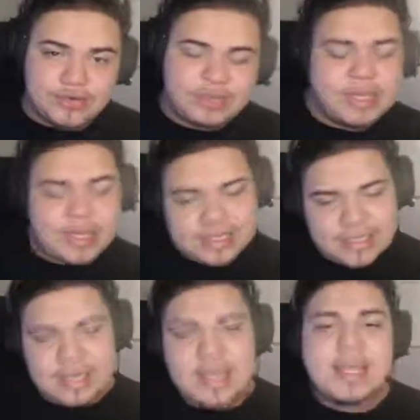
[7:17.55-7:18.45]
Like I said,
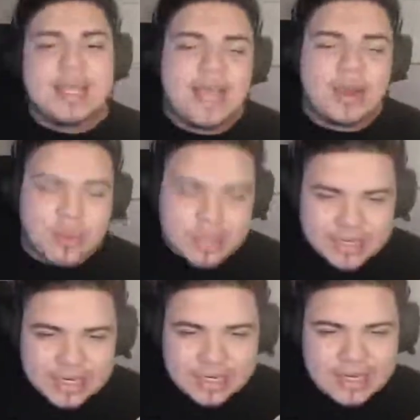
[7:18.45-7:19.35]
I wish they
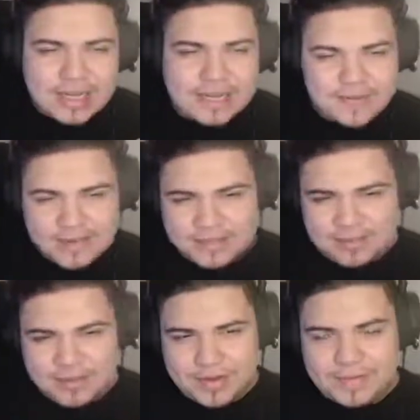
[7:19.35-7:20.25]
did get a defensive
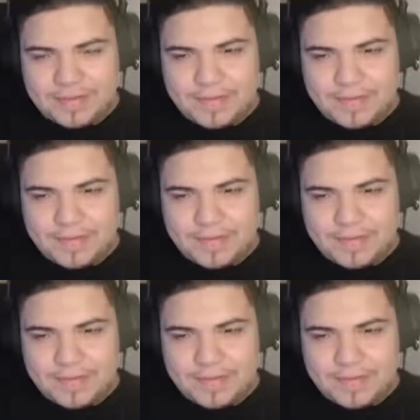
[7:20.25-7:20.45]
buff